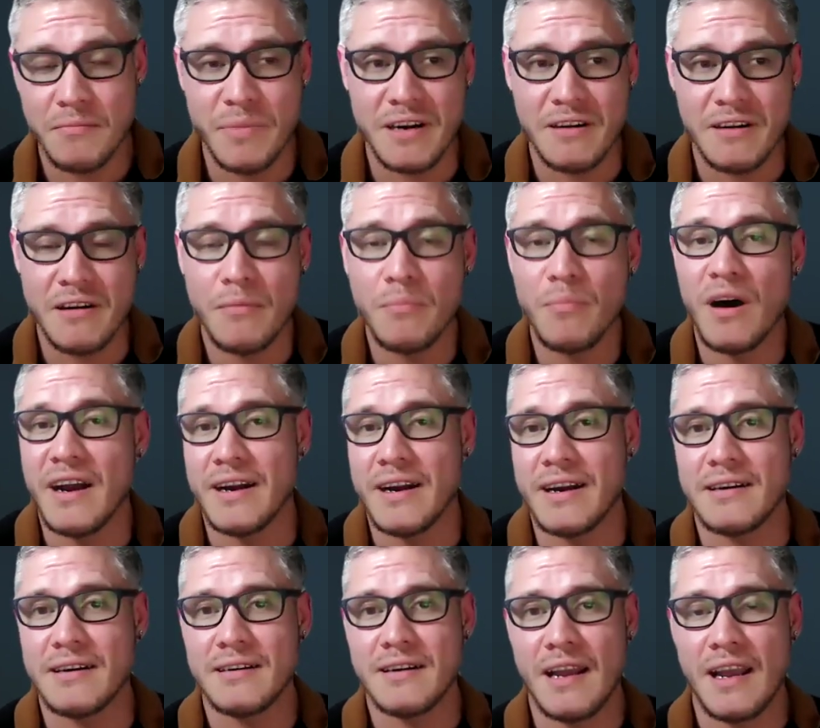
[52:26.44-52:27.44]
bidder and
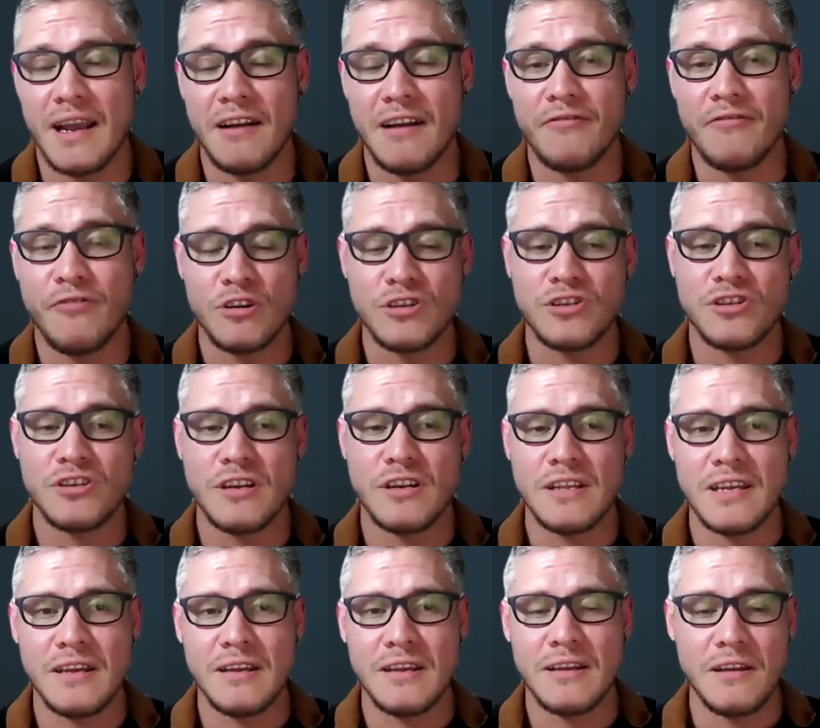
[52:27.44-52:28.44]
buyer. And
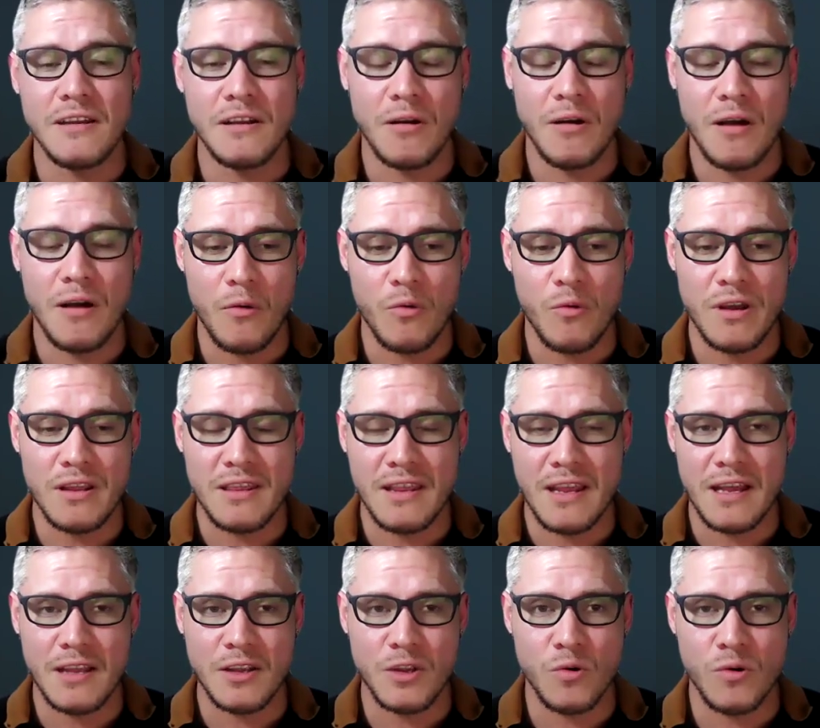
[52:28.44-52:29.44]
unfortunately, with
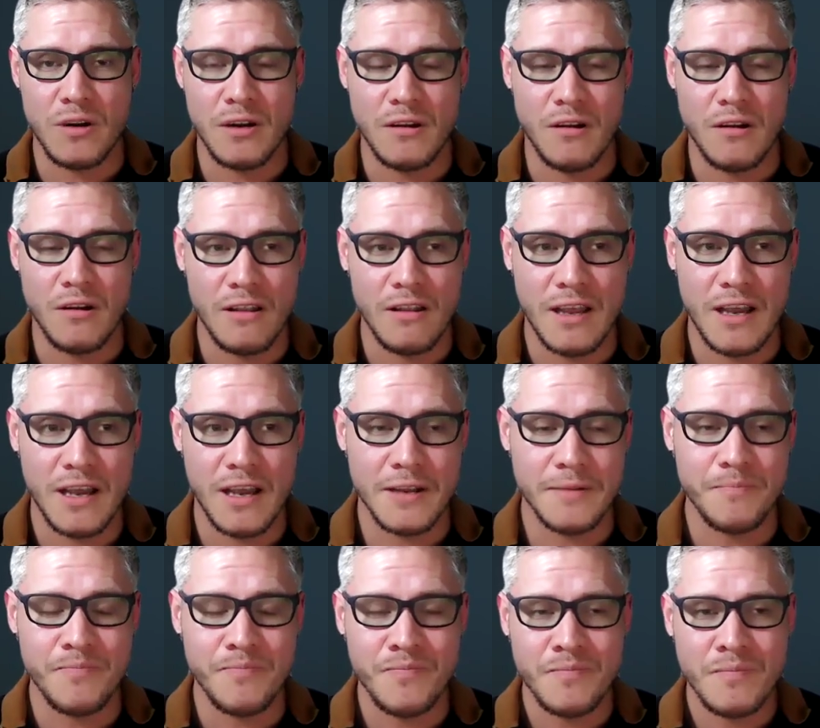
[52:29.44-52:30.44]
doing
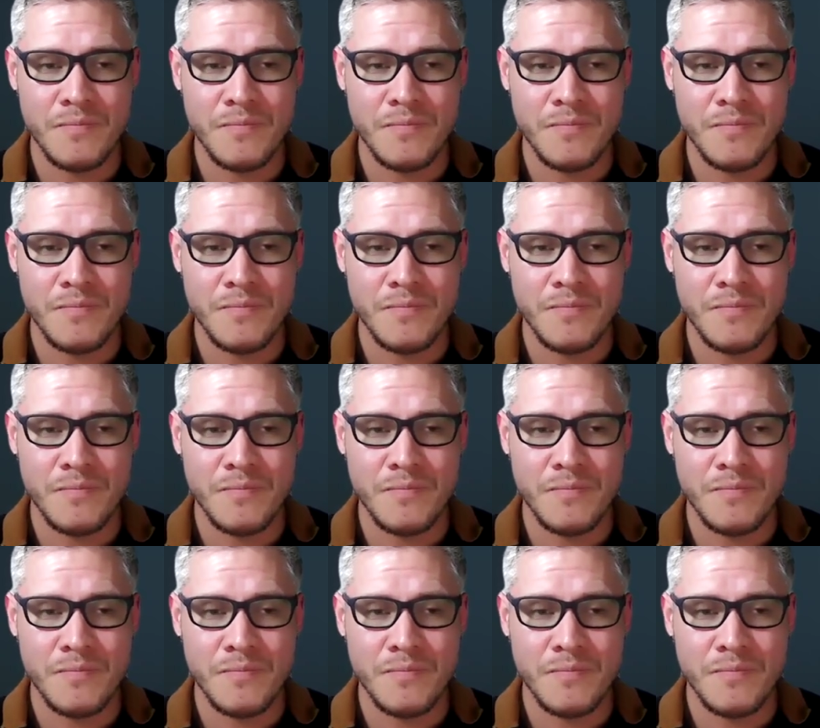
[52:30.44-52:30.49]
online